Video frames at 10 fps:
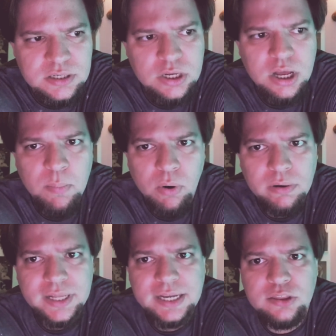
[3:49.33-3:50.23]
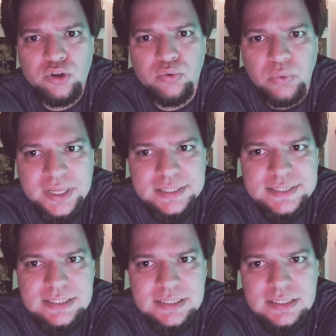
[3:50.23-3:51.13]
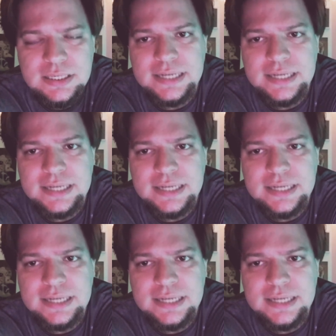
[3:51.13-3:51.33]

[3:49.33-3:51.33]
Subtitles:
more like the real city,